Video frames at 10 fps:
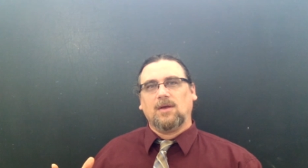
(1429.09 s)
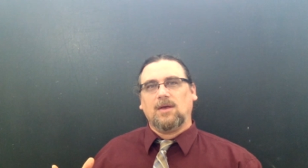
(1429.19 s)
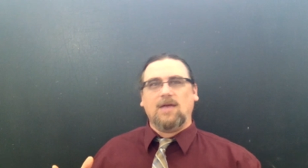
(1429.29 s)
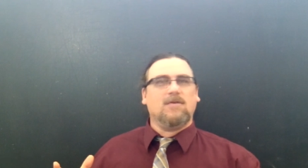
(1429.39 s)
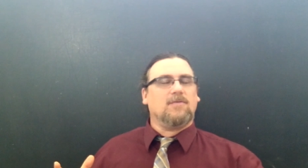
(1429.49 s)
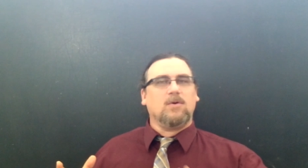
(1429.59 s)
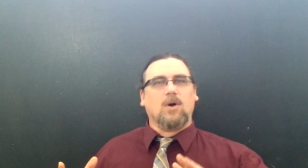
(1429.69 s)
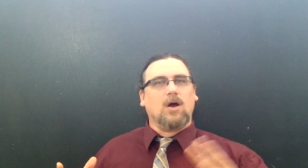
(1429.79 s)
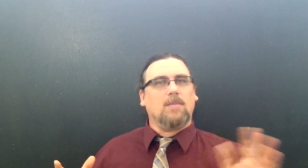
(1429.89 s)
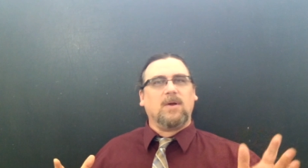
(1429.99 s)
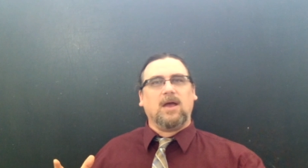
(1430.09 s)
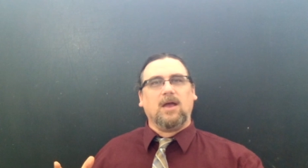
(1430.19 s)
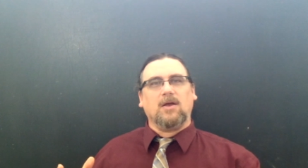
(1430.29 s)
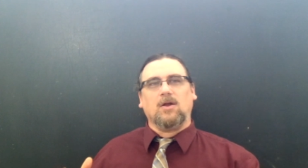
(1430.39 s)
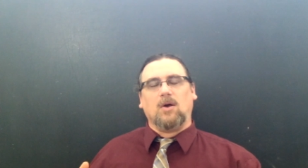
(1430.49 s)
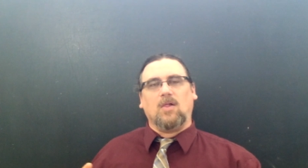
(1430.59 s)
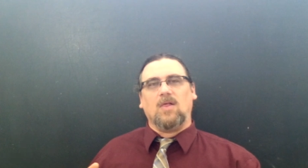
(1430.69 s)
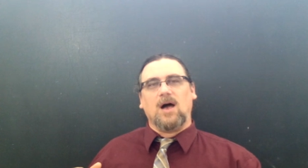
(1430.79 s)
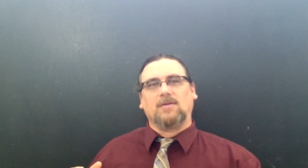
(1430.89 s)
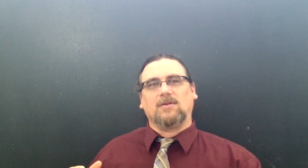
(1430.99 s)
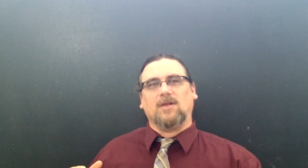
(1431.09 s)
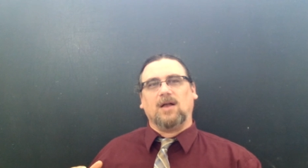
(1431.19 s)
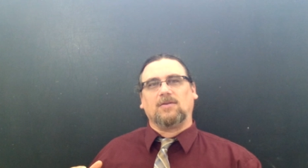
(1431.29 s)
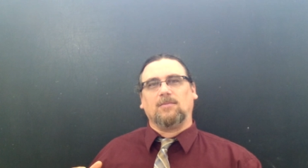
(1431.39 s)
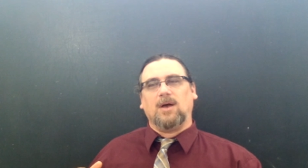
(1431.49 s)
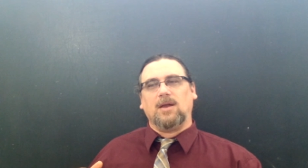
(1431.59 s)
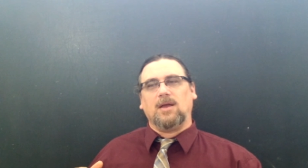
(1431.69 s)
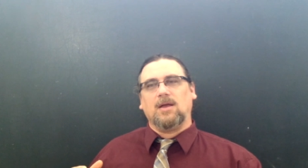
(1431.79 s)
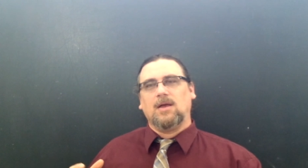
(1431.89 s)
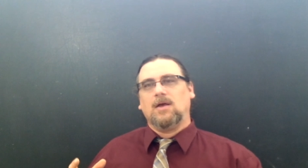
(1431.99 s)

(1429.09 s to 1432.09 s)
even if you are paying, lots and lots of money,